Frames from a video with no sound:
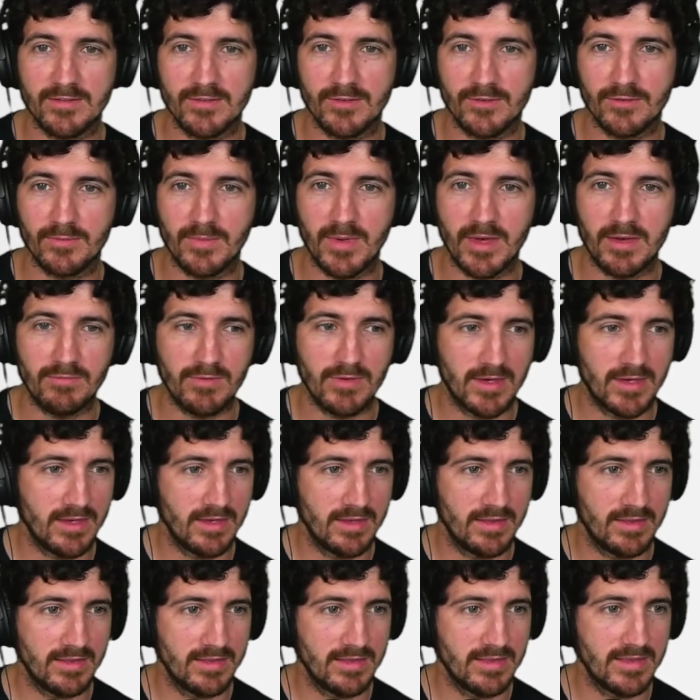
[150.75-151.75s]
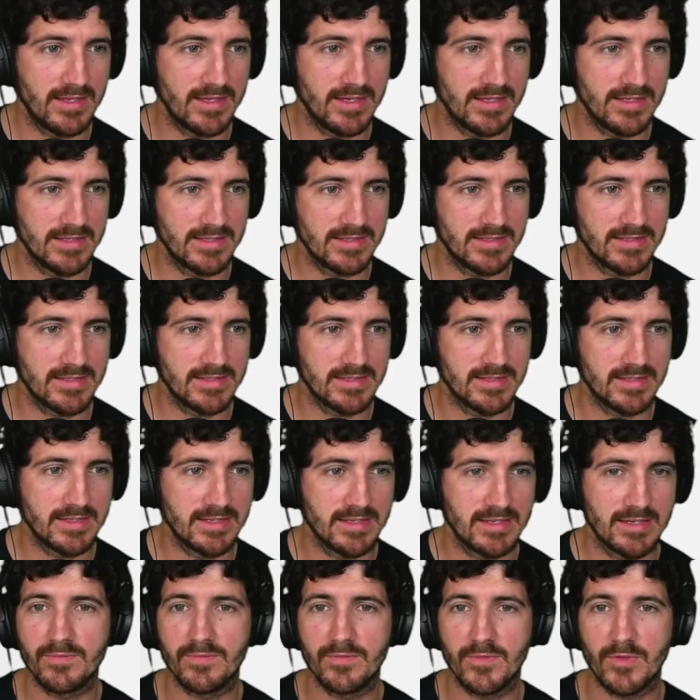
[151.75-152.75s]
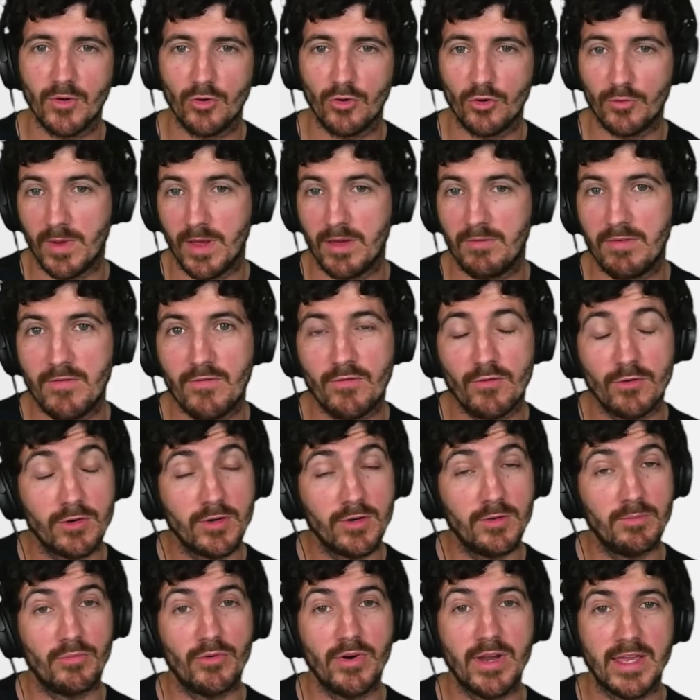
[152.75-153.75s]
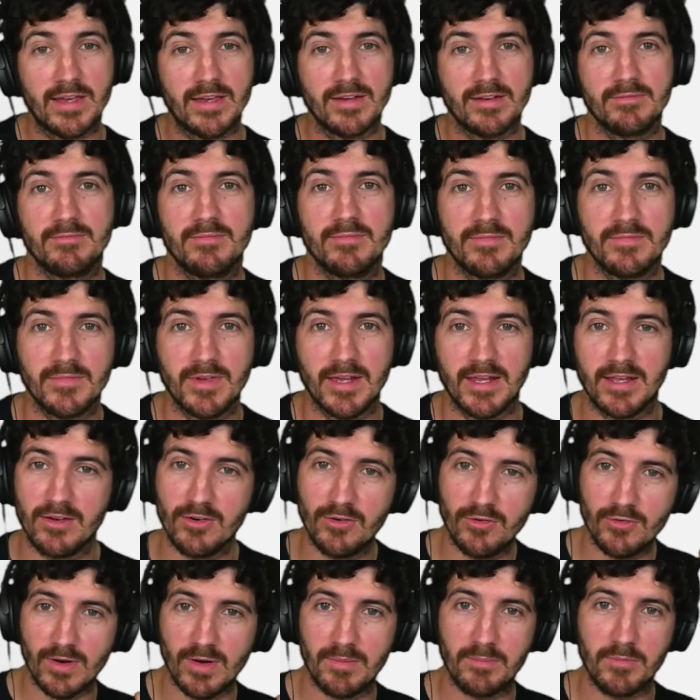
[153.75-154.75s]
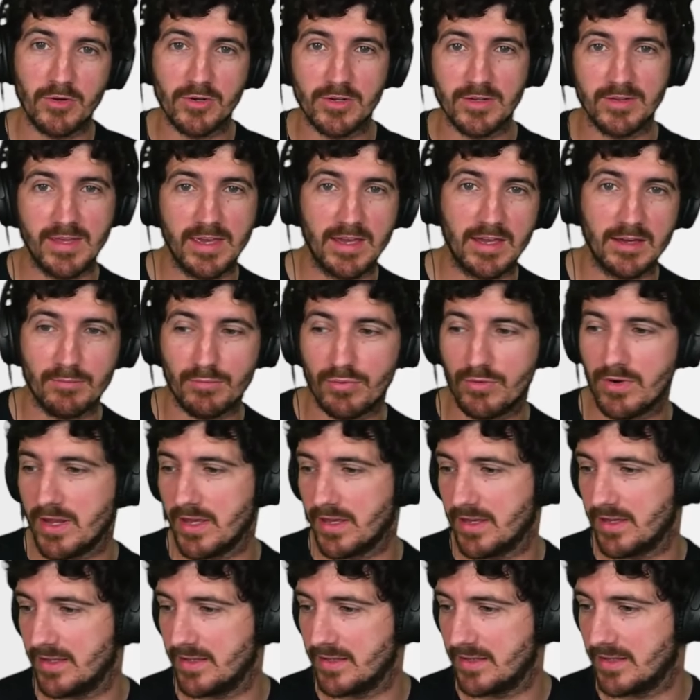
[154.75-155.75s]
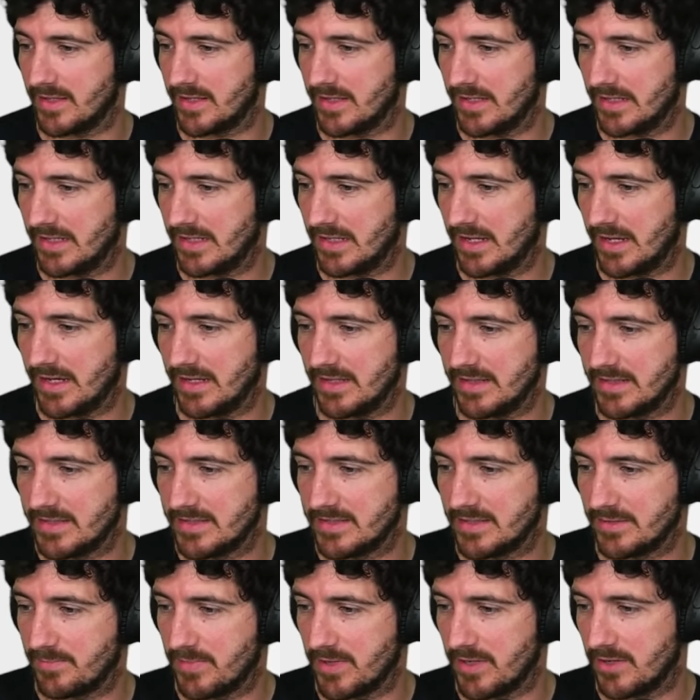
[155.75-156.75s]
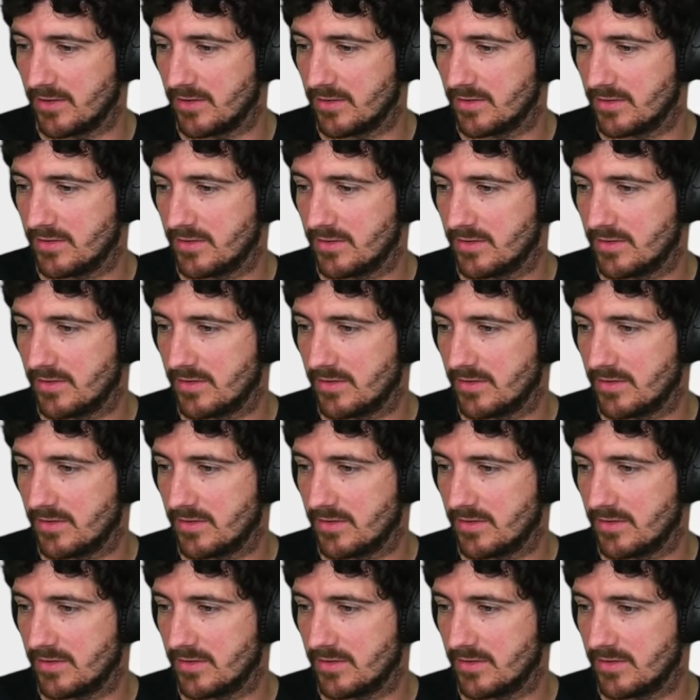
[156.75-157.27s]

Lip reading: So maybe this, or maybe for the break, like, oh, I'm gonna take a break, and then I disappear